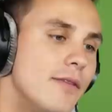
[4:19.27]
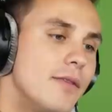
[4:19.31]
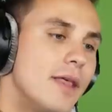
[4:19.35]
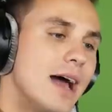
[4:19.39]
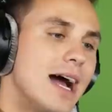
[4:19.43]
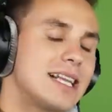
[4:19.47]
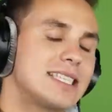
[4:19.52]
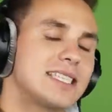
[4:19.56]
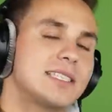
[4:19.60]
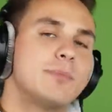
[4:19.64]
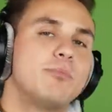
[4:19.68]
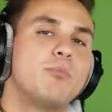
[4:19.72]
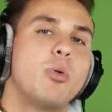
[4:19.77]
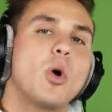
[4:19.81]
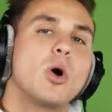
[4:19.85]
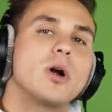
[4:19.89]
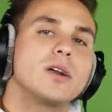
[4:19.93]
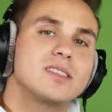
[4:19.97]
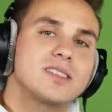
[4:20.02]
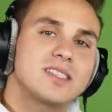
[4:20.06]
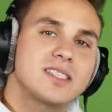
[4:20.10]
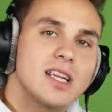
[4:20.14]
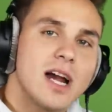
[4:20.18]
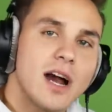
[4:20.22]
That's
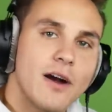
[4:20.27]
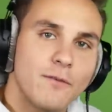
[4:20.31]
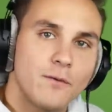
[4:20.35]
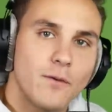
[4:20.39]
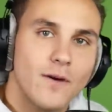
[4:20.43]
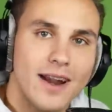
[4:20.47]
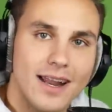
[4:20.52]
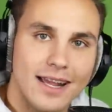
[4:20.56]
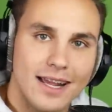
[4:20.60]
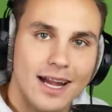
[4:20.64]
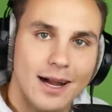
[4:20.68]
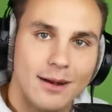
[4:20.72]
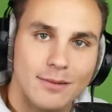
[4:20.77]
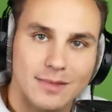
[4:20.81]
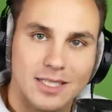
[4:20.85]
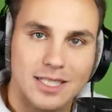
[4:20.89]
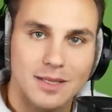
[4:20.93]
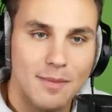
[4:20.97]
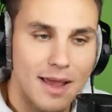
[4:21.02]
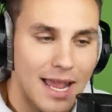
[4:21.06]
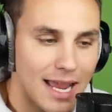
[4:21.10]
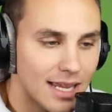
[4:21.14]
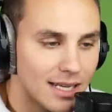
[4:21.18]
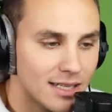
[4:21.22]
important stuff when it comes
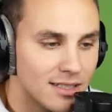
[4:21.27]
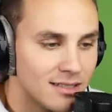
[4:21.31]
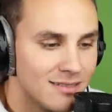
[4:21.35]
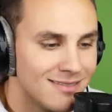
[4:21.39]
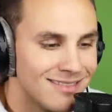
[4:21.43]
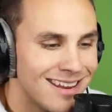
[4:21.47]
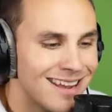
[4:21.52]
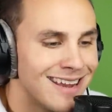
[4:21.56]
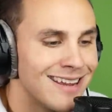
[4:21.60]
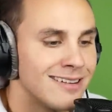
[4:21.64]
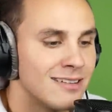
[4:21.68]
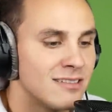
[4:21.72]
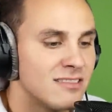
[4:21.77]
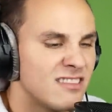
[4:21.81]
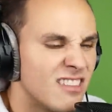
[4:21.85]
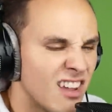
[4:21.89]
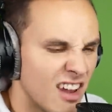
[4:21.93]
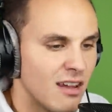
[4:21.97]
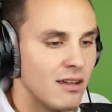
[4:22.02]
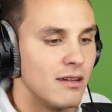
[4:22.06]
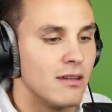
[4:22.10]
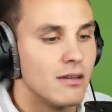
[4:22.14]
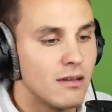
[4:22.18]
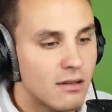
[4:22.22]
to making
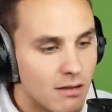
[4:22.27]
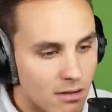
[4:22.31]
TNT.